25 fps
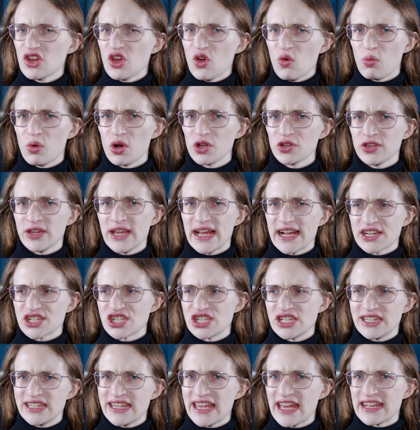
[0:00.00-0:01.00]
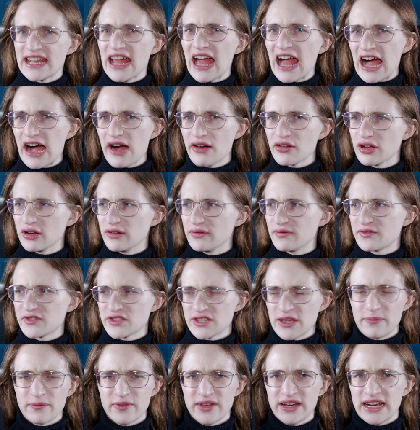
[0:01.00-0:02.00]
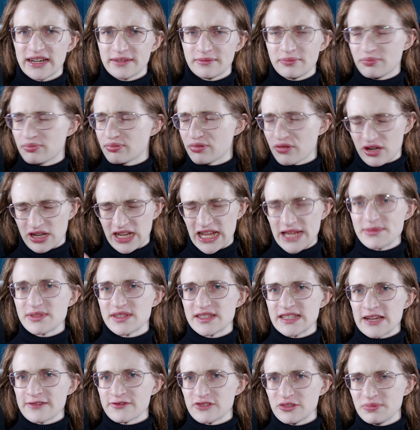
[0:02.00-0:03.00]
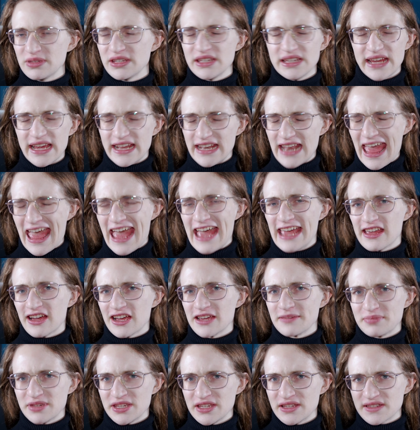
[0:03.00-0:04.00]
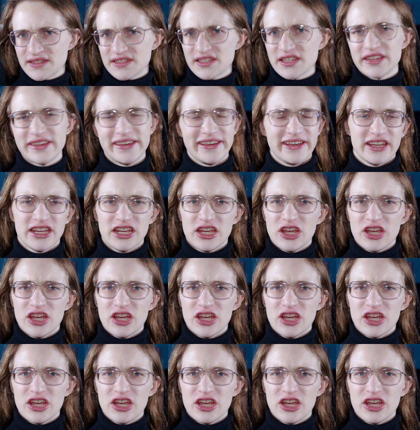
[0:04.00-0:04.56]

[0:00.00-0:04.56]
What do you actually get out of something that proclaims itself to be an AI PC?